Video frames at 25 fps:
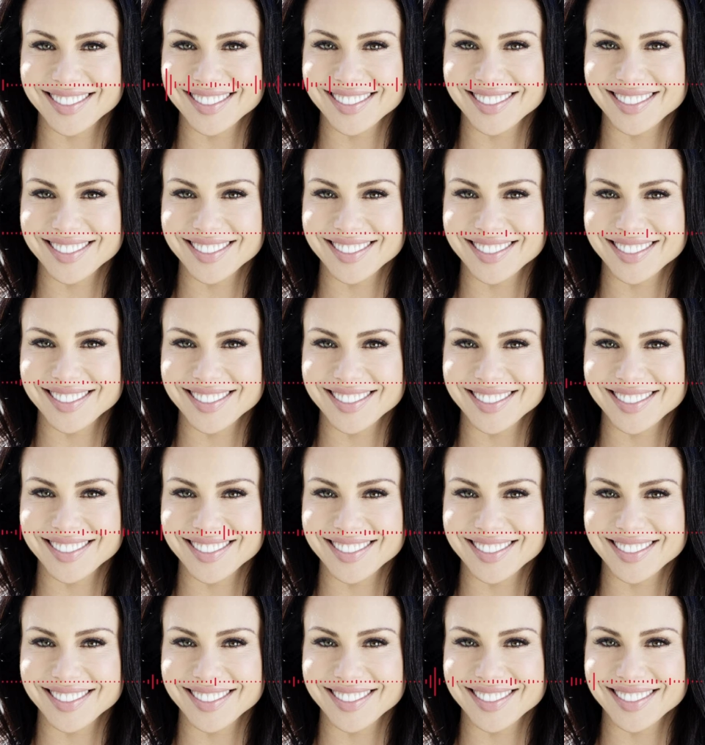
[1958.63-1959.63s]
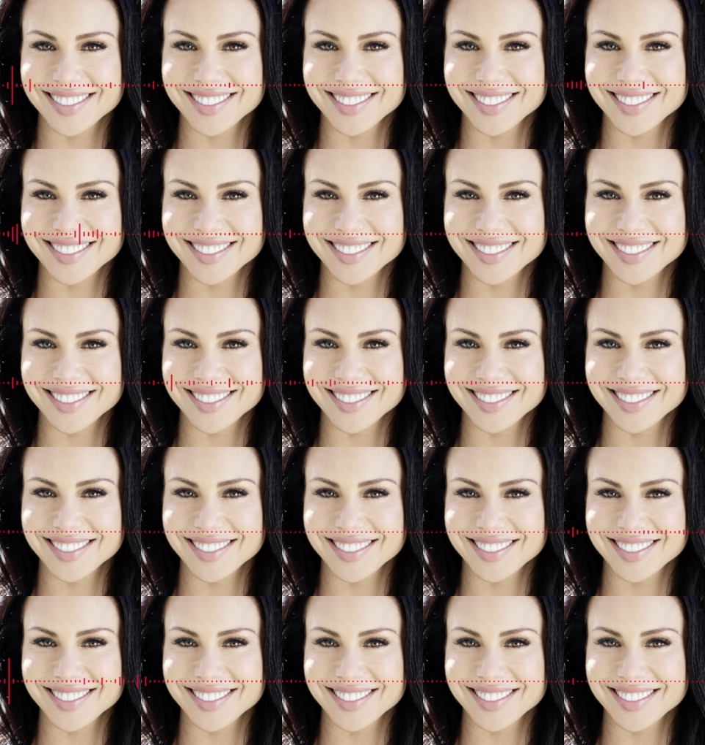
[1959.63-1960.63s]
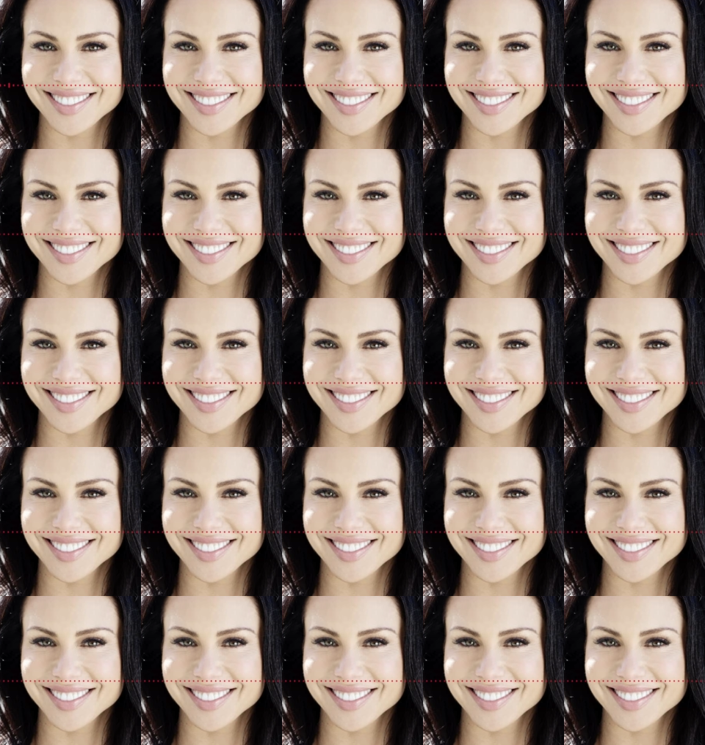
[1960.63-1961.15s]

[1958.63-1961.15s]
recommend going below 40 grams of protein.